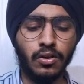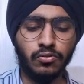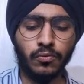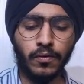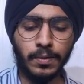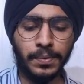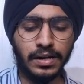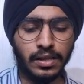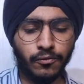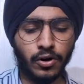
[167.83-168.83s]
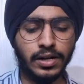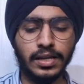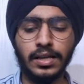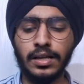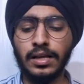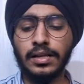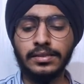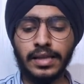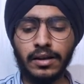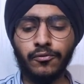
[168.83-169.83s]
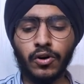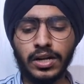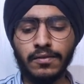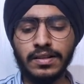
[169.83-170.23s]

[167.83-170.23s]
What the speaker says: So we will print the 40. Then 40